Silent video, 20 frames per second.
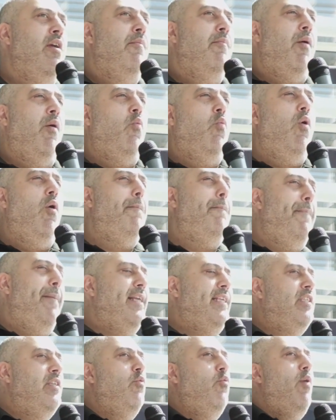But what
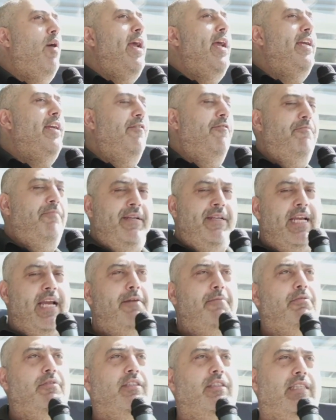better way of being
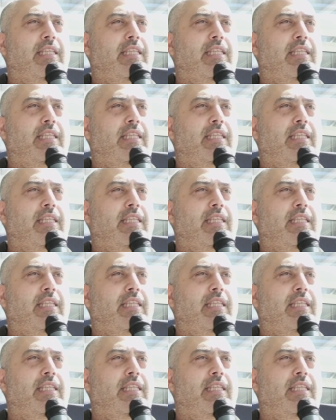able to